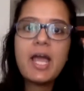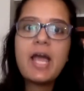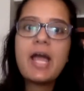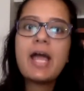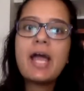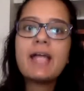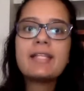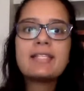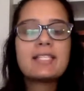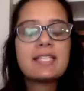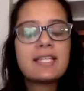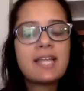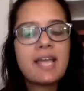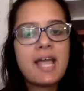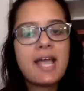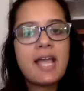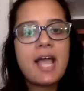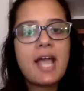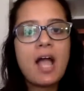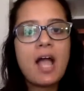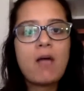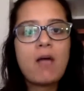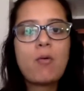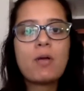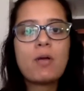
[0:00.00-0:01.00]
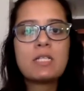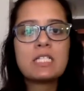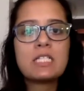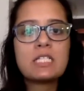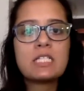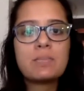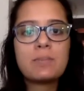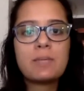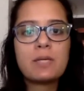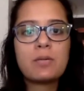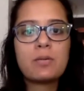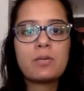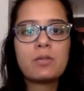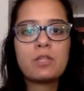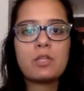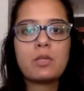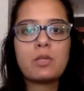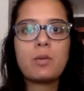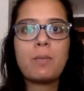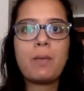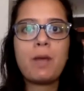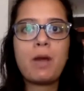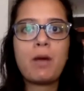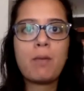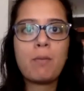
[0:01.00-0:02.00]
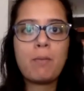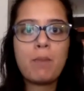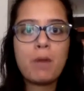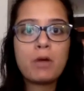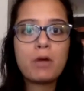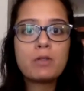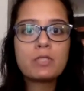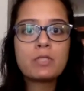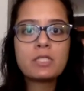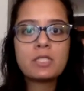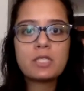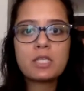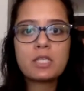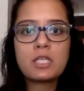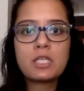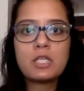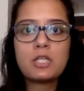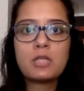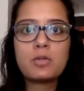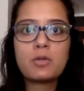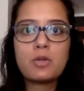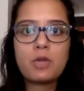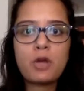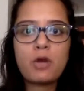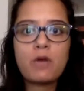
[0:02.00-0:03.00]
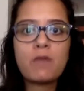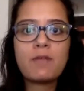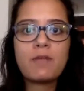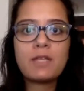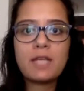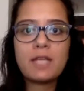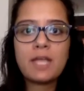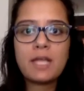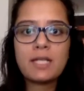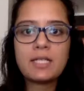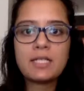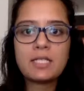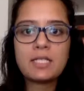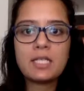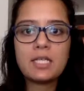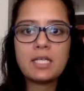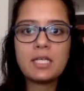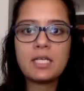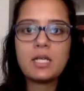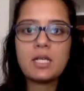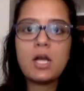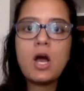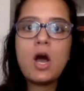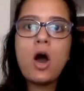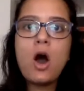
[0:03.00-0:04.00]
And today I want to speak with you about post-acute COVID-19,